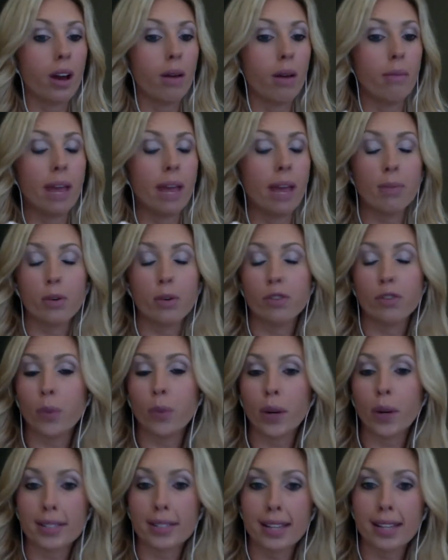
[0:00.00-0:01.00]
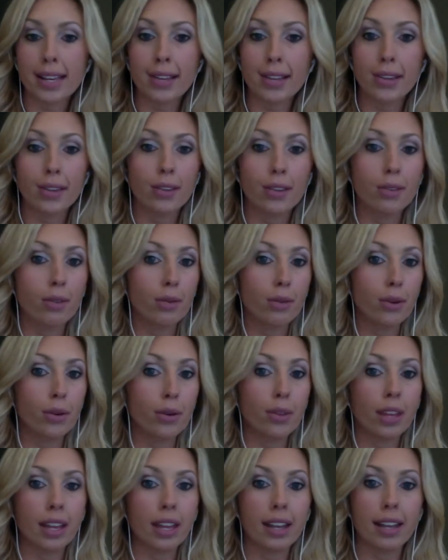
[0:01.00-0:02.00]
April 14th
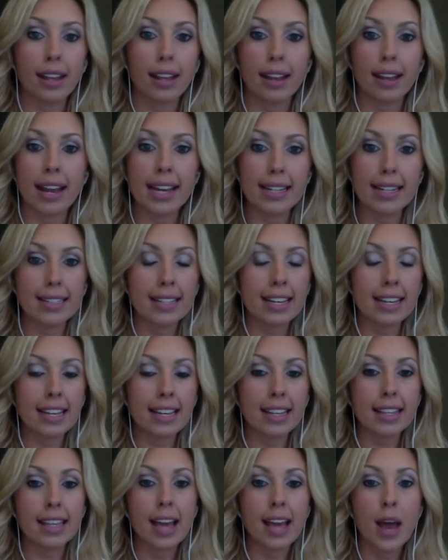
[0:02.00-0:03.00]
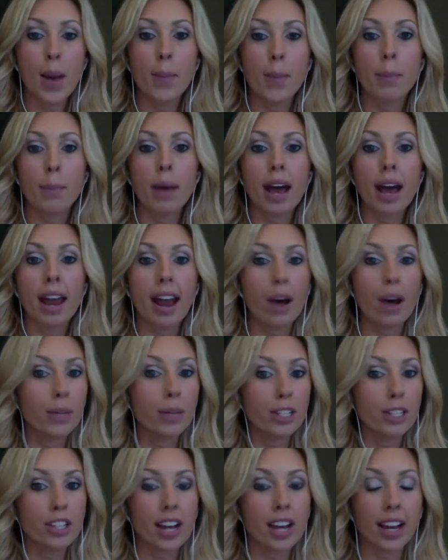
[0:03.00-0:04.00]
through the 19th, but I'll
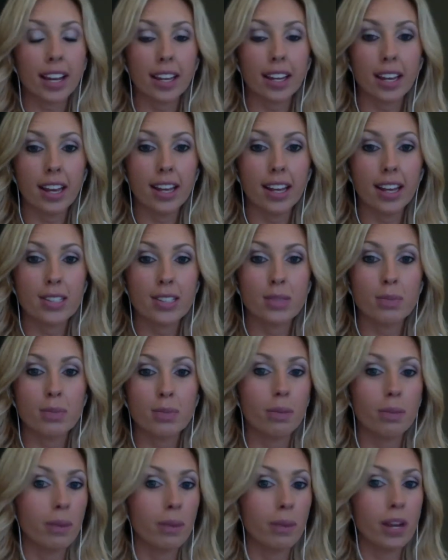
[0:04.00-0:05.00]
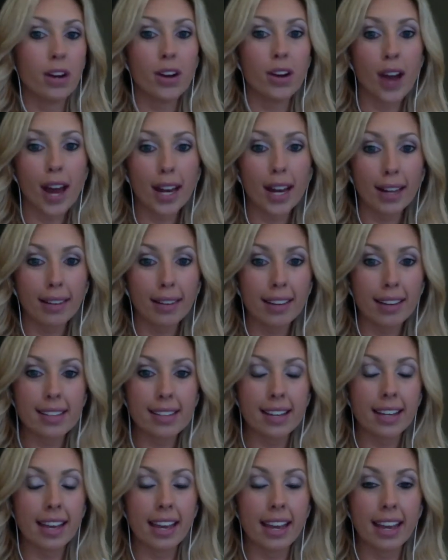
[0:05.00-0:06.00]
be checking in as periodically as
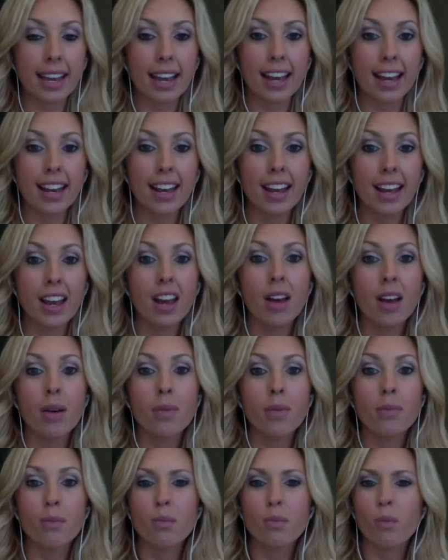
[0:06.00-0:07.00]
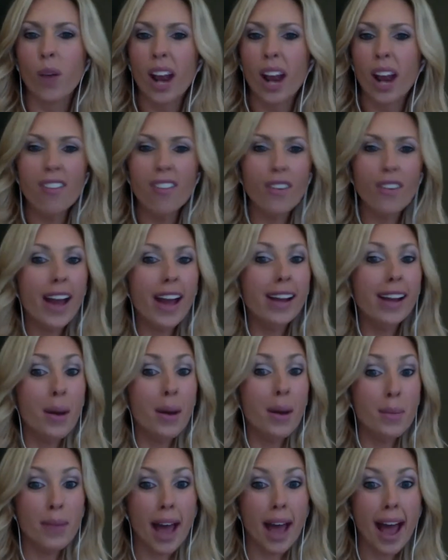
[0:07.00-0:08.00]
I can. Whenever I
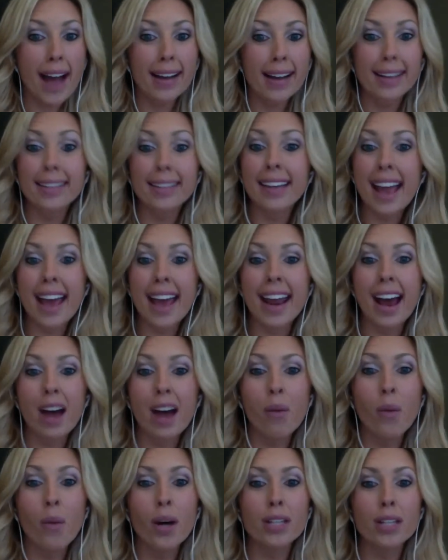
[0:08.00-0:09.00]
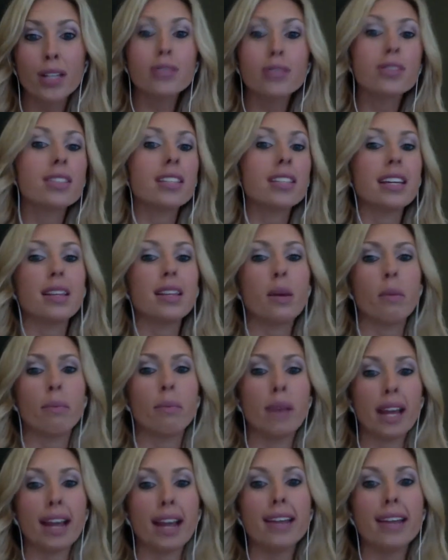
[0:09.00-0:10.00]
come back, again, I want to see the
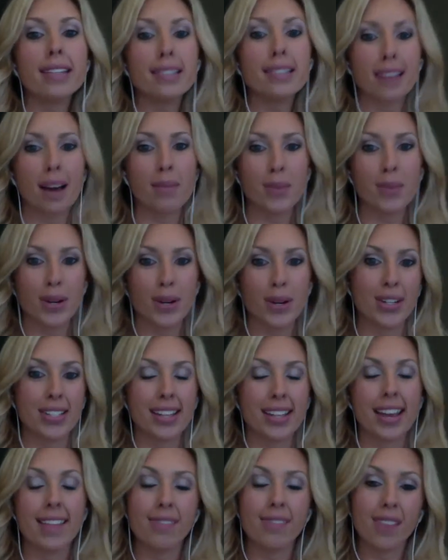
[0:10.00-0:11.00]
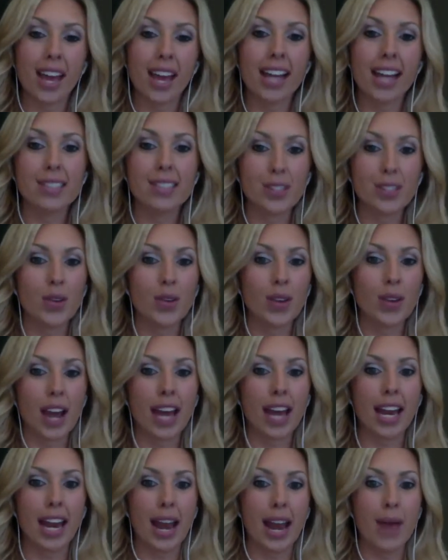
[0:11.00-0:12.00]
biggest numbers in Legacy
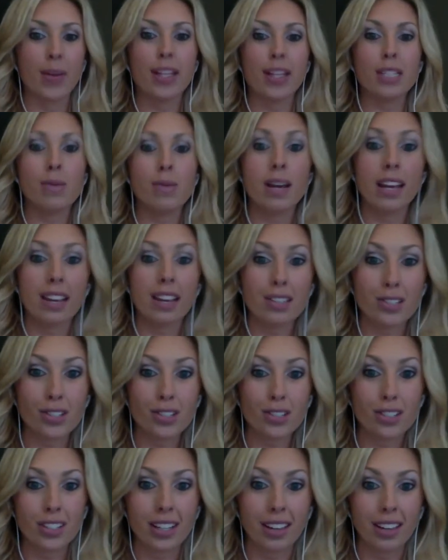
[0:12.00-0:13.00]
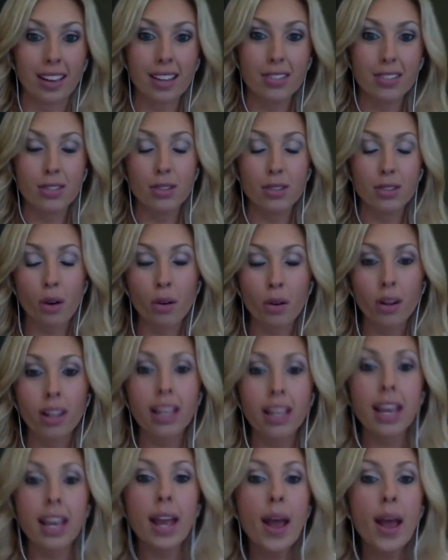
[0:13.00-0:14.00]
United. Let's make history. Let's totally